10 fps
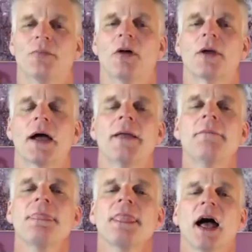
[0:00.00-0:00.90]
okay,
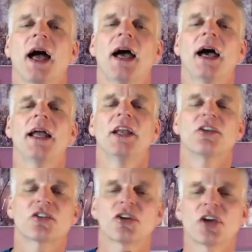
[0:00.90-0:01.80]
and
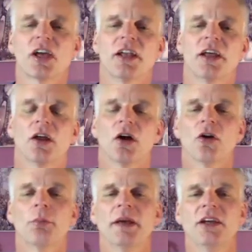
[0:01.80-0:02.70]
it's on
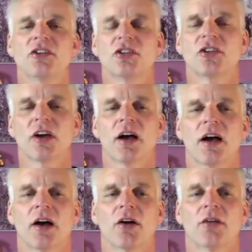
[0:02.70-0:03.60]
a beach
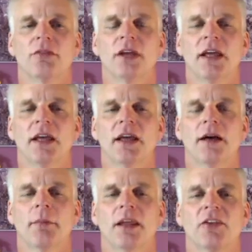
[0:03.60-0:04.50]
near
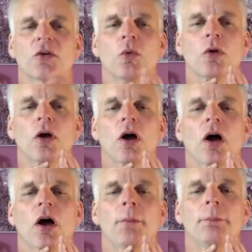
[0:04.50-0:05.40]
a place called
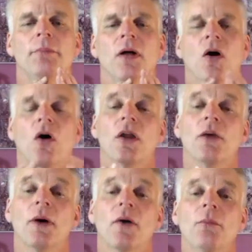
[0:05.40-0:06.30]

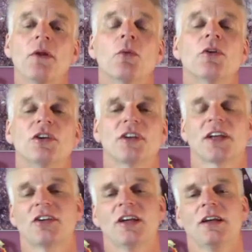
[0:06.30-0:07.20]
Holywell, which is
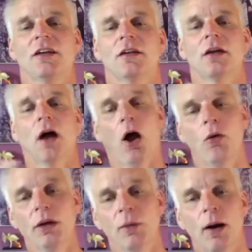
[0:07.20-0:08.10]
actually
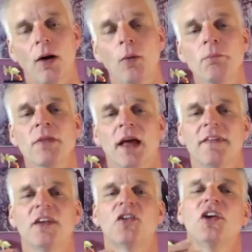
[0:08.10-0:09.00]
Holy Well, and
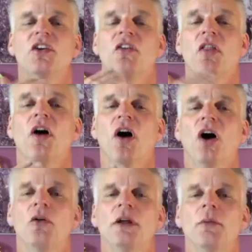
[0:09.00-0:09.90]
this is the
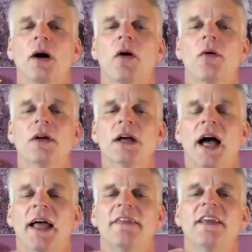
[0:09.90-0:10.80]
Holy Well,
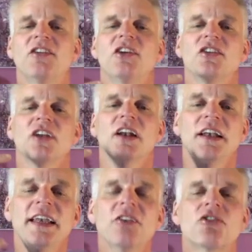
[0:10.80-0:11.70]
and this is
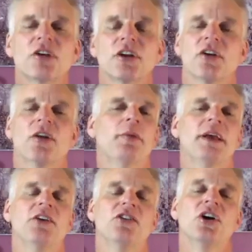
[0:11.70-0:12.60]
literally on the
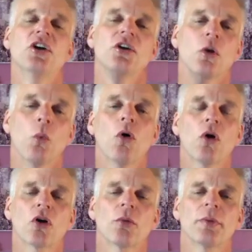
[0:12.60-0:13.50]
beach. You can walk
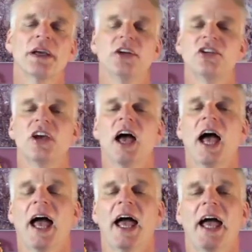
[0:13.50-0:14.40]
along the beach
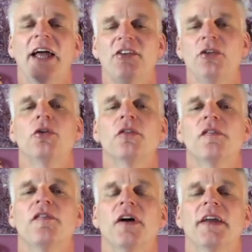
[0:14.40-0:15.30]
and you can
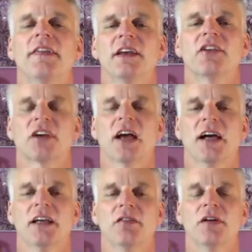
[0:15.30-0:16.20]
find this
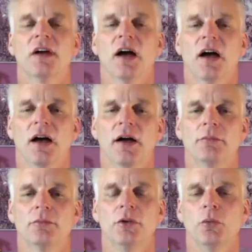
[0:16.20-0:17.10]
cave.
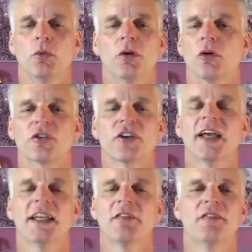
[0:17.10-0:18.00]
You've got
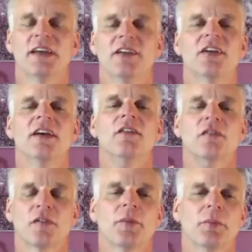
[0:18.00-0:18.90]
sandy feet
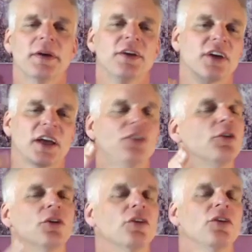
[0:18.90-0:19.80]
from the beach, and you
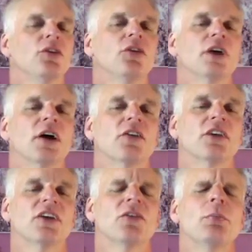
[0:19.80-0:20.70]
can go and
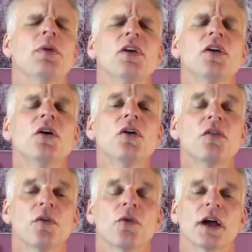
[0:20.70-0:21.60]
see this
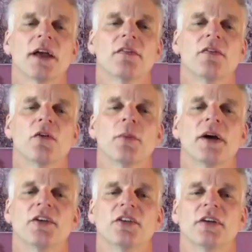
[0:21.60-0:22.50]
beautiful cave
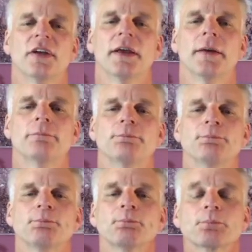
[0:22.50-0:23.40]
formation here.
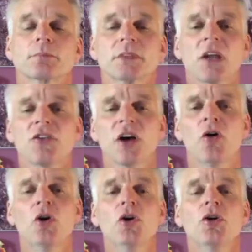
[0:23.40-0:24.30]
So
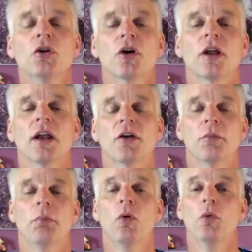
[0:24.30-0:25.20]
you've got a load of
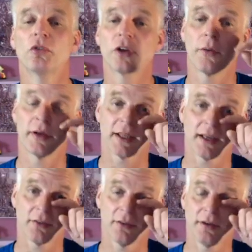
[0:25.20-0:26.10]
pools going
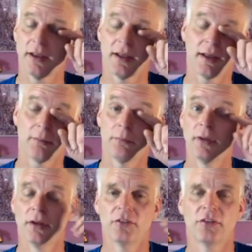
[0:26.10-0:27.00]
down
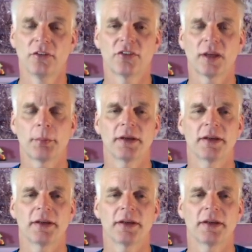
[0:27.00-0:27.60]
stepping